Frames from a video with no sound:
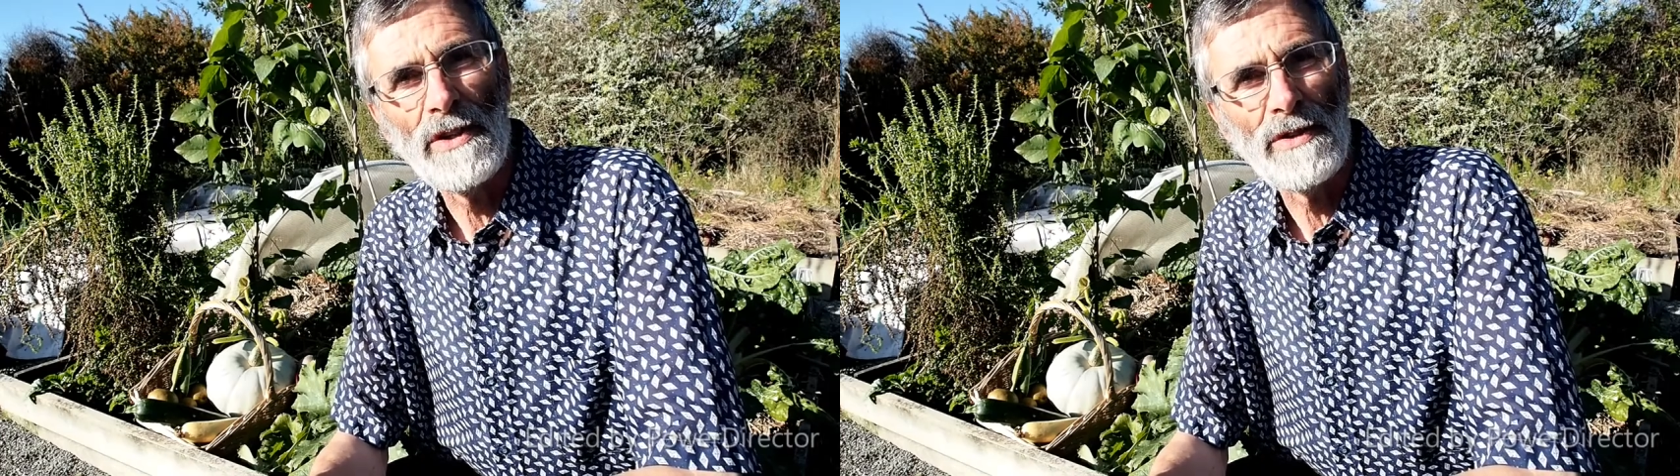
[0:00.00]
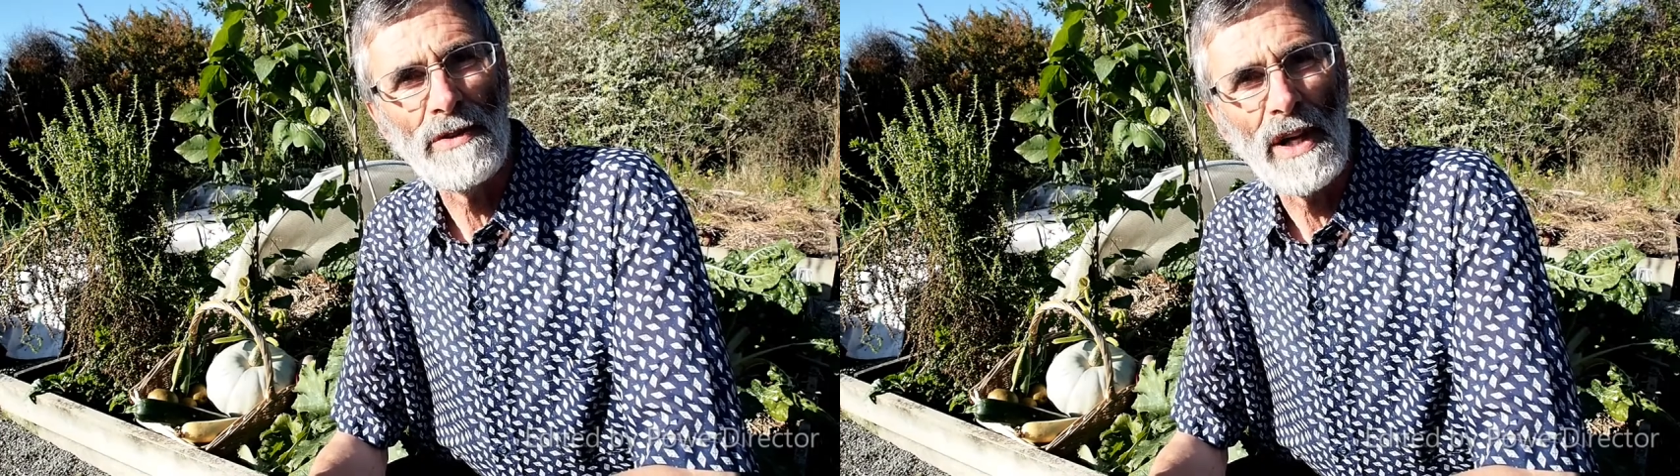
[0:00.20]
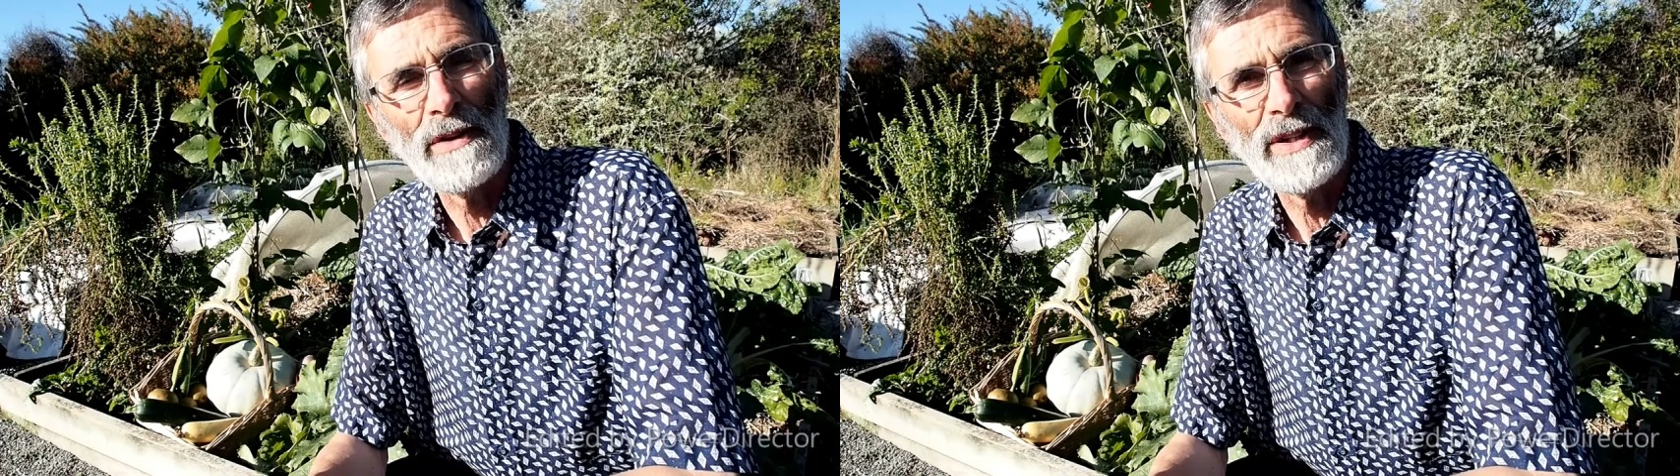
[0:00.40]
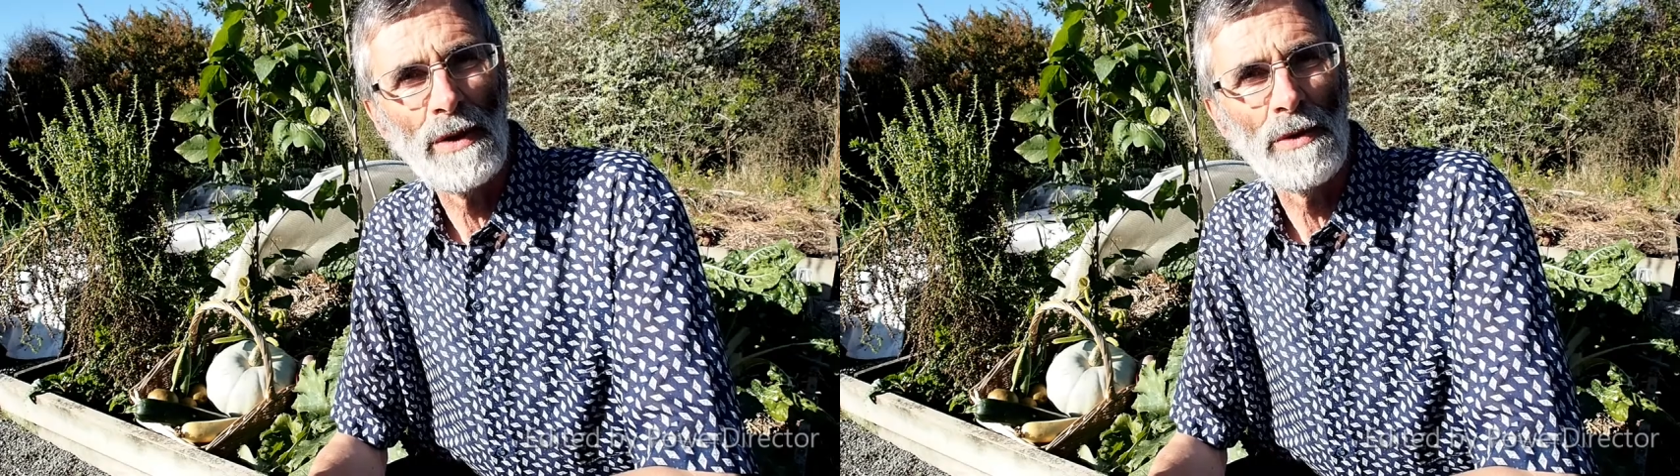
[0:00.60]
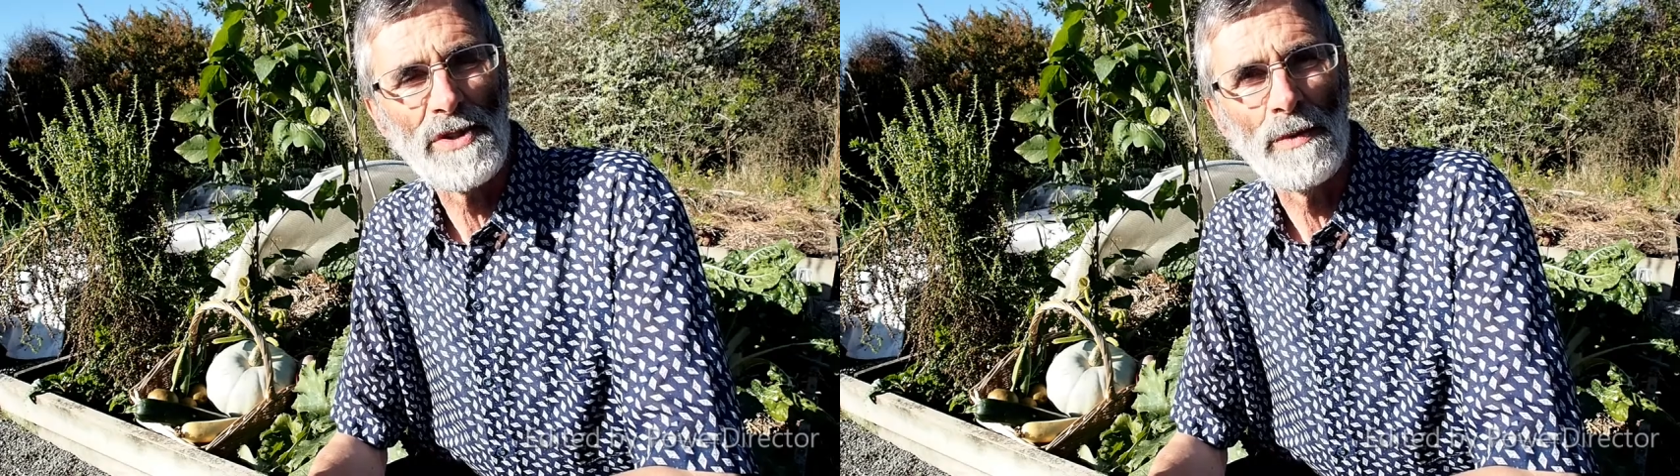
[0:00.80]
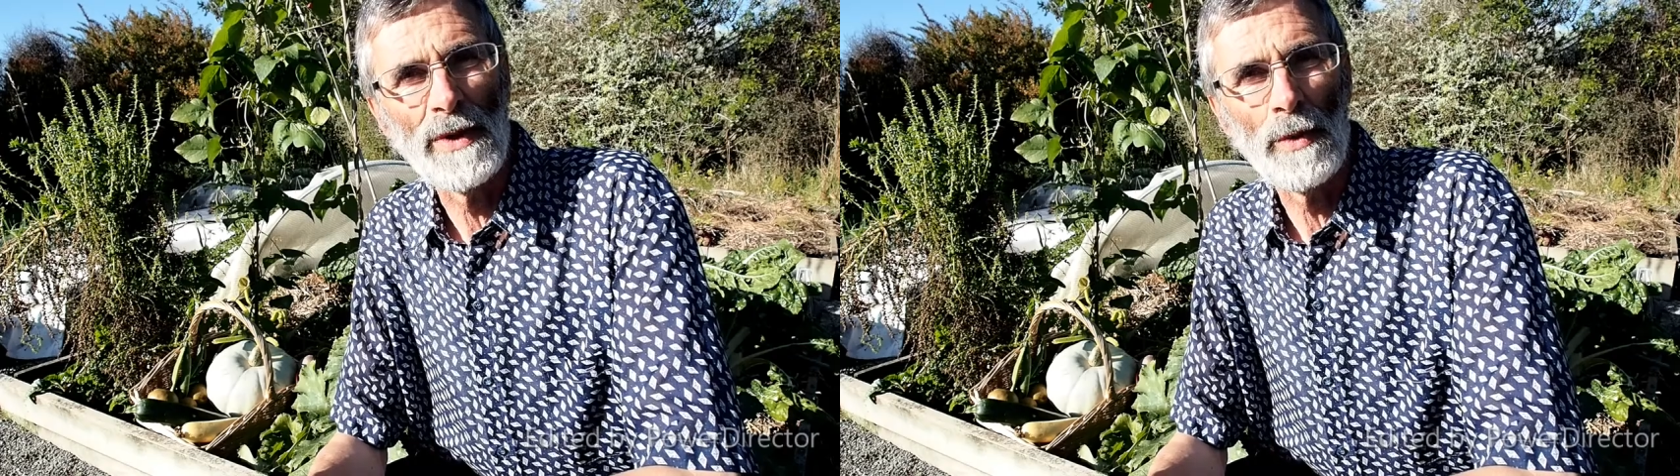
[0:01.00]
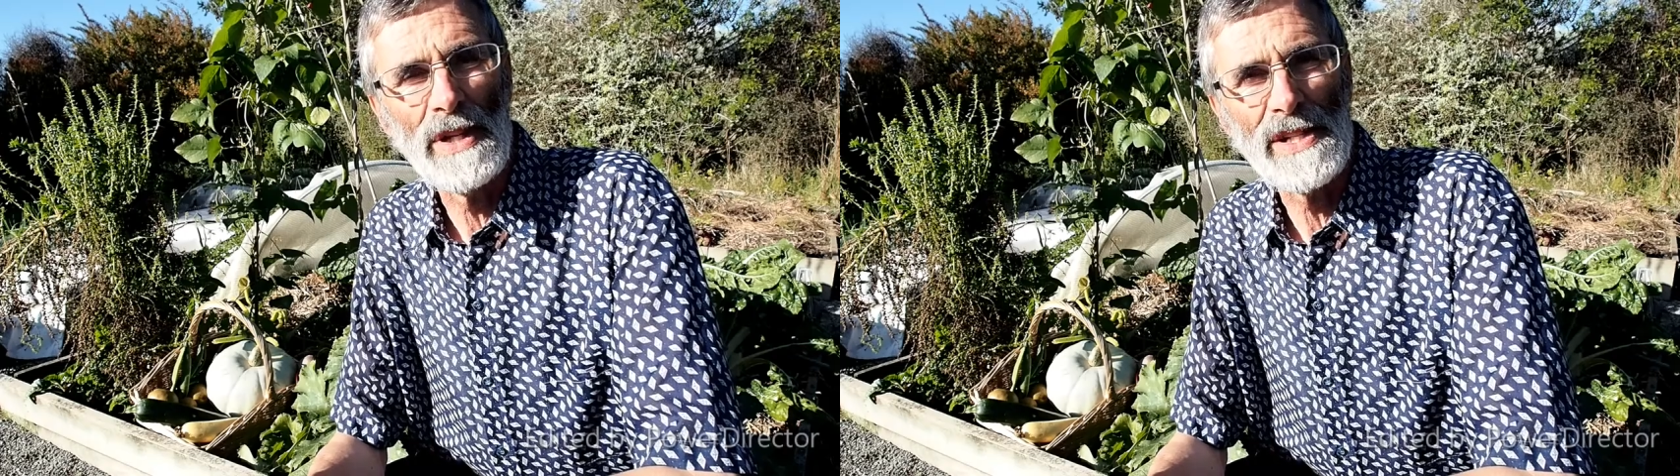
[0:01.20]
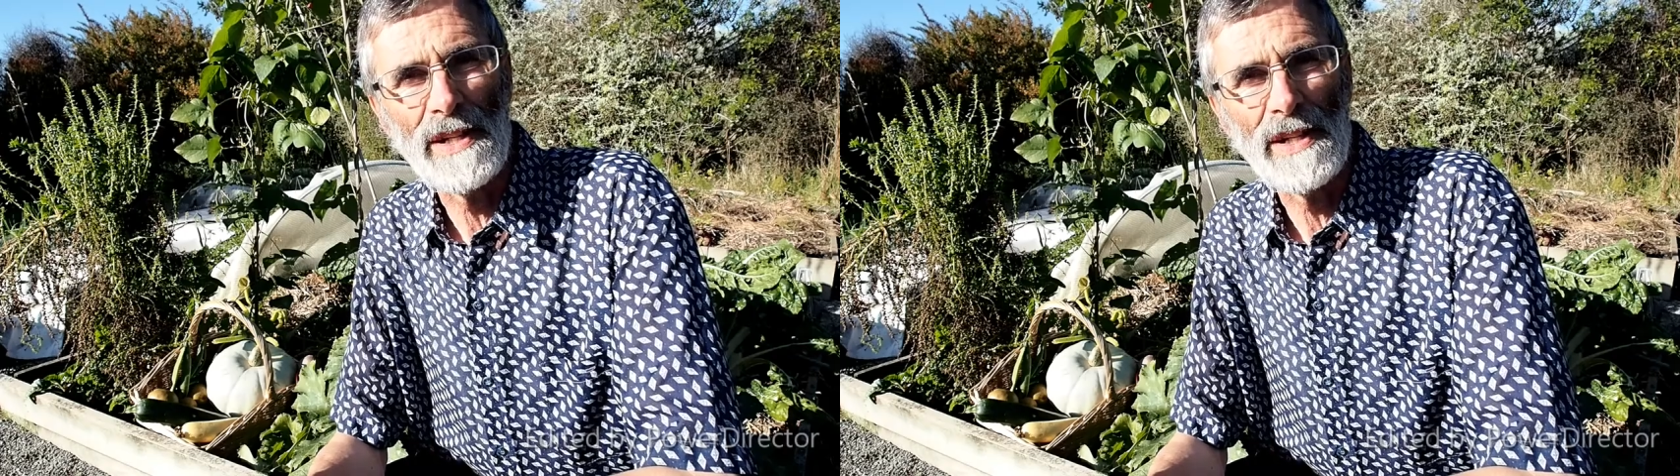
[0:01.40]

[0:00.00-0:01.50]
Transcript: to grow in the autumn and the winter.